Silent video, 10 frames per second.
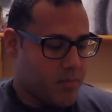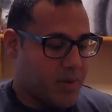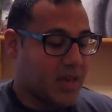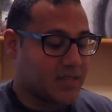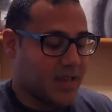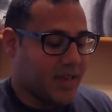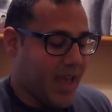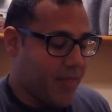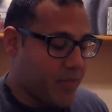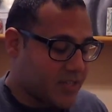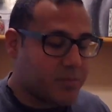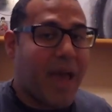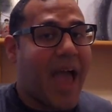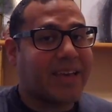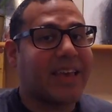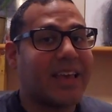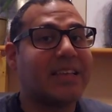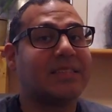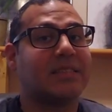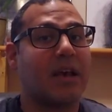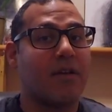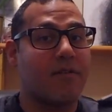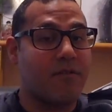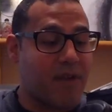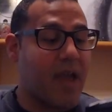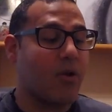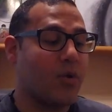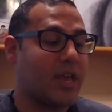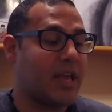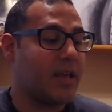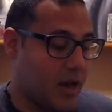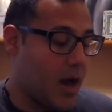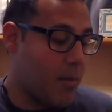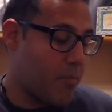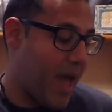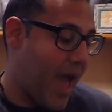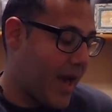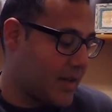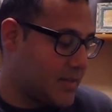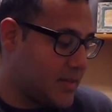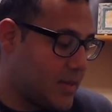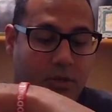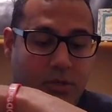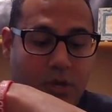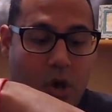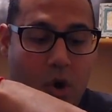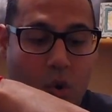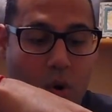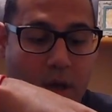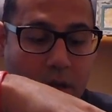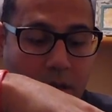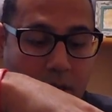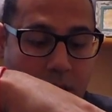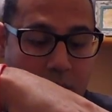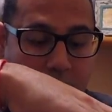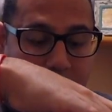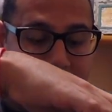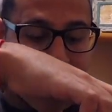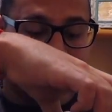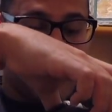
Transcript: because, again, this bag is very compact. So this is